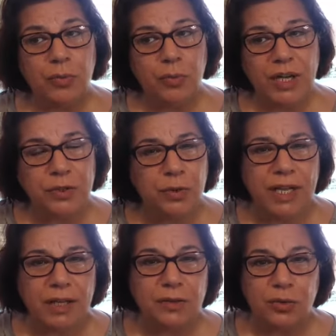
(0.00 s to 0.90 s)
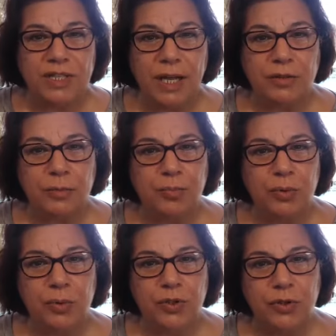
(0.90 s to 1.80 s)
when you get to that
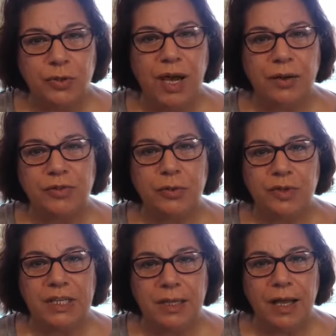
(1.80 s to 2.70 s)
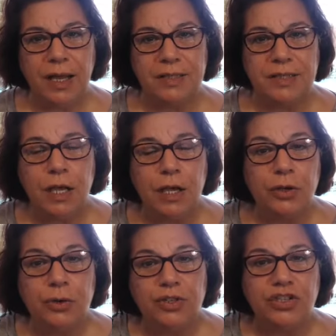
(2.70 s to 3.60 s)
point you have to realize
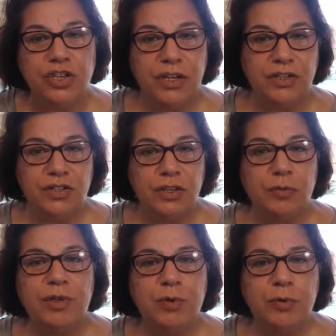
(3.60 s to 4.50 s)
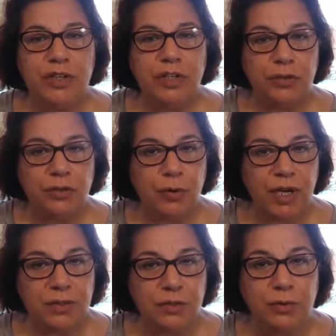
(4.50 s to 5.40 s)
you change and we're moving into
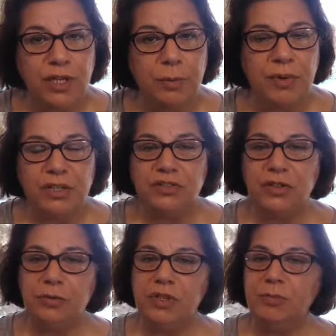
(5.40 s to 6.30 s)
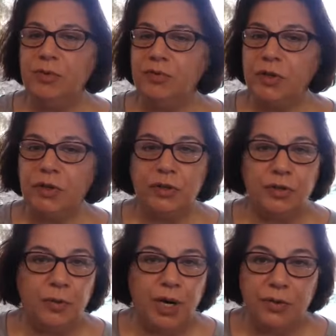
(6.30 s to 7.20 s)
a new dimension we're moving
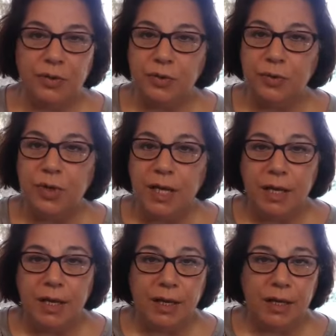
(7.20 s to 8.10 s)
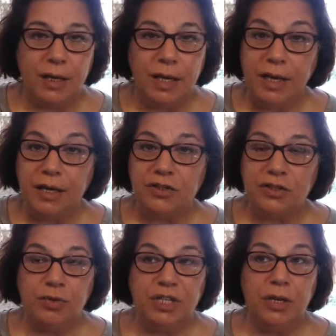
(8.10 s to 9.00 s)
into a new uh,
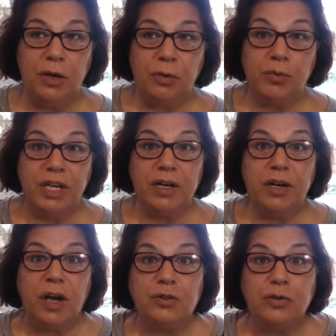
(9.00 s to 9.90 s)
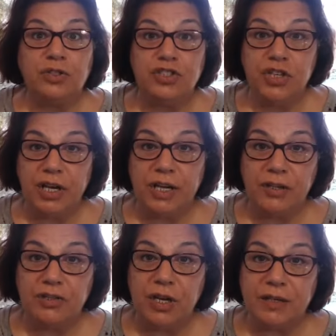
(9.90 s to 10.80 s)
age we we got to
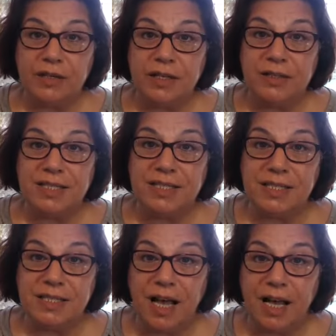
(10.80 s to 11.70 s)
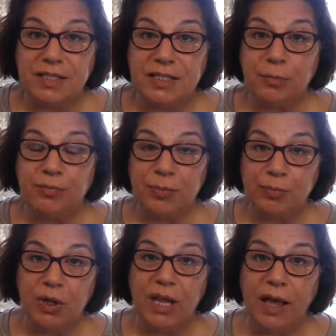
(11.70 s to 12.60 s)
change and it is sad some
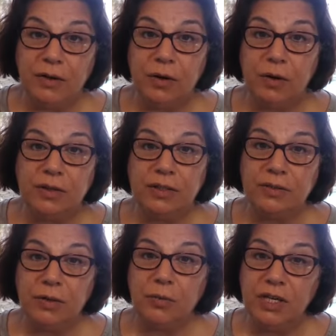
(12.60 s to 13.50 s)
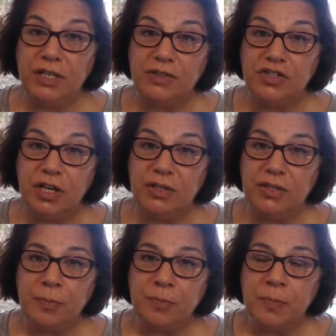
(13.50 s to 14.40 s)
people hang on and don't want to change